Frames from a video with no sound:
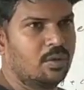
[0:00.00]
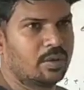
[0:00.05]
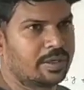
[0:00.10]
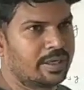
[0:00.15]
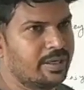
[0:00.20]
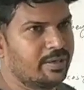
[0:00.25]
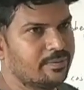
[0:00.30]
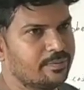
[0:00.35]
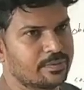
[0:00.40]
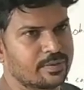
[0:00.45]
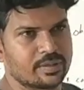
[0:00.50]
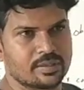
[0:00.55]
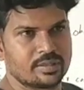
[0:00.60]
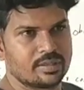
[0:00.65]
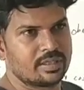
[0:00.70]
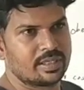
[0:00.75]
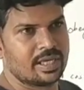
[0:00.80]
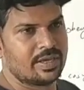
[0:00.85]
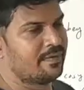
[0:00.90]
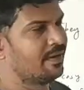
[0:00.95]
Okay?
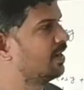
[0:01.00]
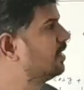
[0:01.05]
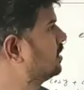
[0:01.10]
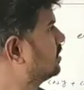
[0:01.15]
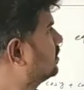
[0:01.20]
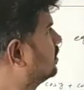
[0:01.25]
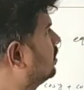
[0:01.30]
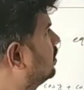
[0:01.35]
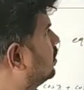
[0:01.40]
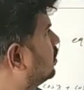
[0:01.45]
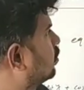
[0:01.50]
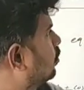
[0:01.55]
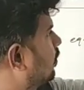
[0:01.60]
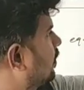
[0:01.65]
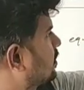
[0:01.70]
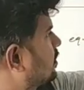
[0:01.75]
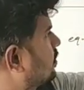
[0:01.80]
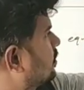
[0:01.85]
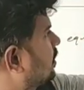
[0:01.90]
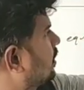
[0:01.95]
A value is 2
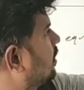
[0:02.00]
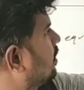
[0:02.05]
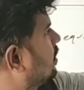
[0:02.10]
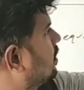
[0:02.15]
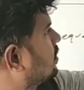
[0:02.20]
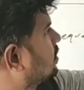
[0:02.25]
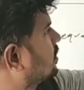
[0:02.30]
plus root 3.